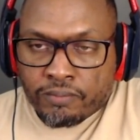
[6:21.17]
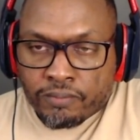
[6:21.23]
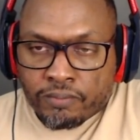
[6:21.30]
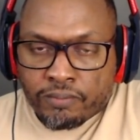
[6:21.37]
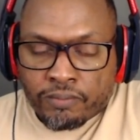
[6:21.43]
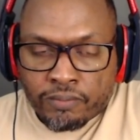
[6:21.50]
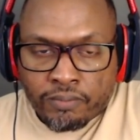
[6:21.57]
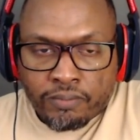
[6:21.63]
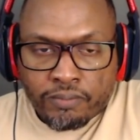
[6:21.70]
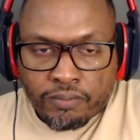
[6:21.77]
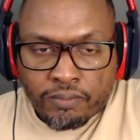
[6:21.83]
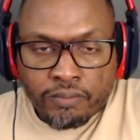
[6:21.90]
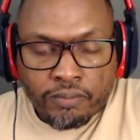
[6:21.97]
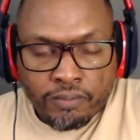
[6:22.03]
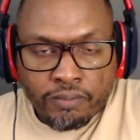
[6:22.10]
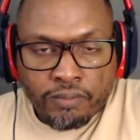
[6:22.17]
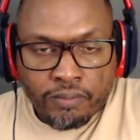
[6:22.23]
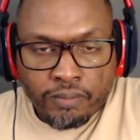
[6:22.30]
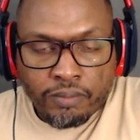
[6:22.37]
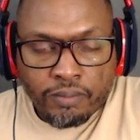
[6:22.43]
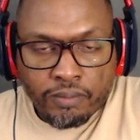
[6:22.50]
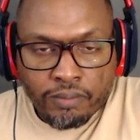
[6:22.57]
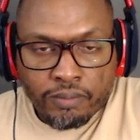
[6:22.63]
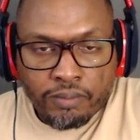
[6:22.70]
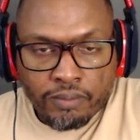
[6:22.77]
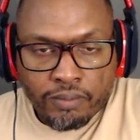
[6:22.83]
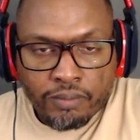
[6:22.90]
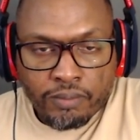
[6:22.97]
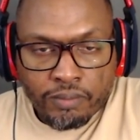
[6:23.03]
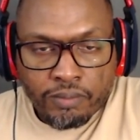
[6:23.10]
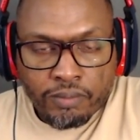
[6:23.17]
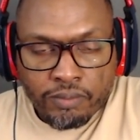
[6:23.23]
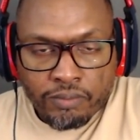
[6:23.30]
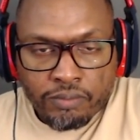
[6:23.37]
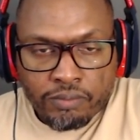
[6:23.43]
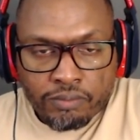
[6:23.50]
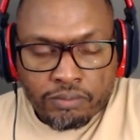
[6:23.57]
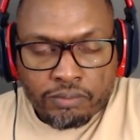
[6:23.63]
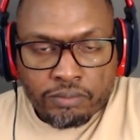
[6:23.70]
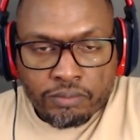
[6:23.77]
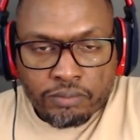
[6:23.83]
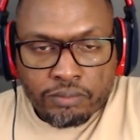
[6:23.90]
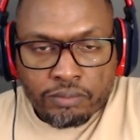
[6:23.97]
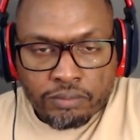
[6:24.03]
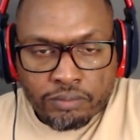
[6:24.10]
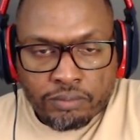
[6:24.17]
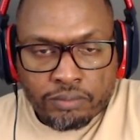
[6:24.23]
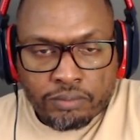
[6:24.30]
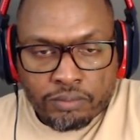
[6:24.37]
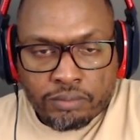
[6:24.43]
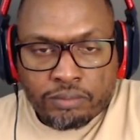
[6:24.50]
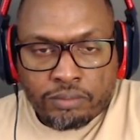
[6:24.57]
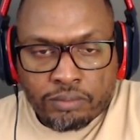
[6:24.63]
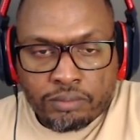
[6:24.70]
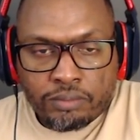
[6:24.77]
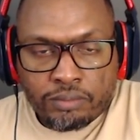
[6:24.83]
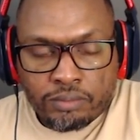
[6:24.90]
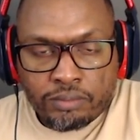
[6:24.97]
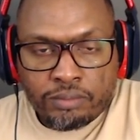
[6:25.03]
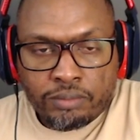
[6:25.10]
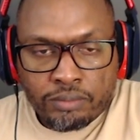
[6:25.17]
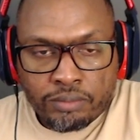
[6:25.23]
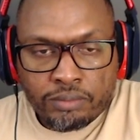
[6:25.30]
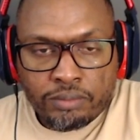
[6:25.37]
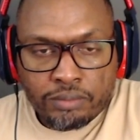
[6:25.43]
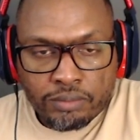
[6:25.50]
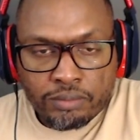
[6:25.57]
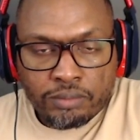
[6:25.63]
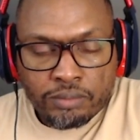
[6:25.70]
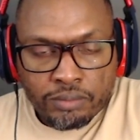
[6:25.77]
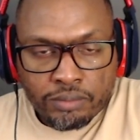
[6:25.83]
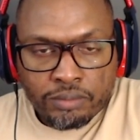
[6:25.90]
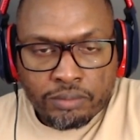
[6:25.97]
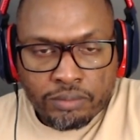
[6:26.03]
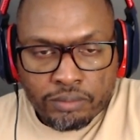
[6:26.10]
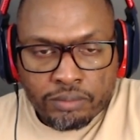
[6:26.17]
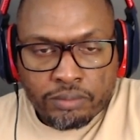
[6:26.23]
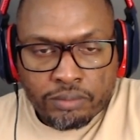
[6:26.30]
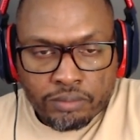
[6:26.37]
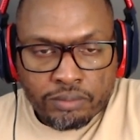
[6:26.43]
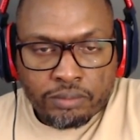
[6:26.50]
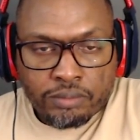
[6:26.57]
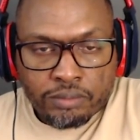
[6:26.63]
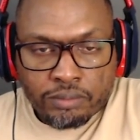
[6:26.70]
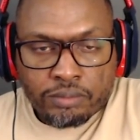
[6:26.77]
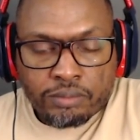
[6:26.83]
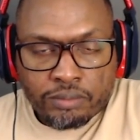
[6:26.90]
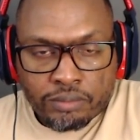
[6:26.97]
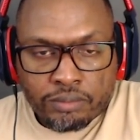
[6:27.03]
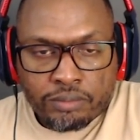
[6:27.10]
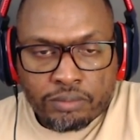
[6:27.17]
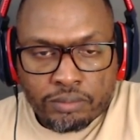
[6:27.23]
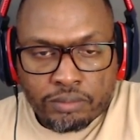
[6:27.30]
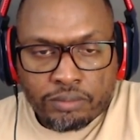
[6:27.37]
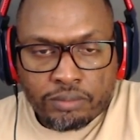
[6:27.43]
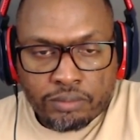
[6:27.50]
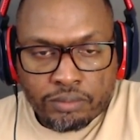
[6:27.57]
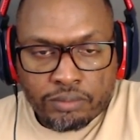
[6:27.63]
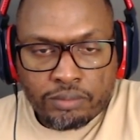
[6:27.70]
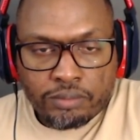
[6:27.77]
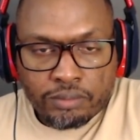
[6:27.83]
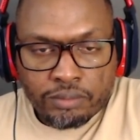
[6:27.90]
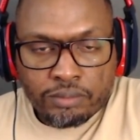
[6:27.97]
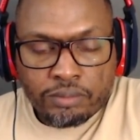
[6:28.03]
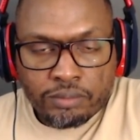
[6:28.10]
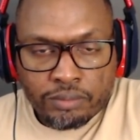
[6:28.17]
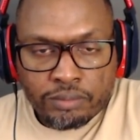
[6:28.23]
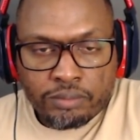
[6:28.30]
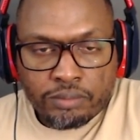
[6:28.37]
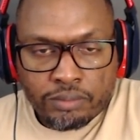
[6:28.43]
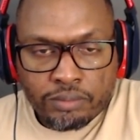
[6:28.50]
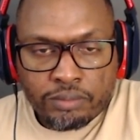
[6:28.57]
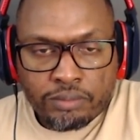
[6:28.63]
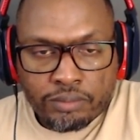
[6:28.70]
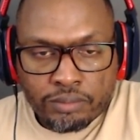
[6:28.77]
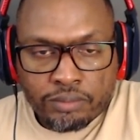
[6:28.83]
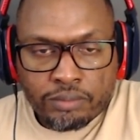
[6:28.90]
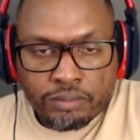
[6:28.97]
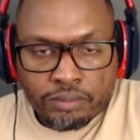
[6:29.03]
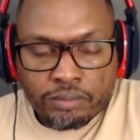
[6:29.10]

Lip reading: [no speech]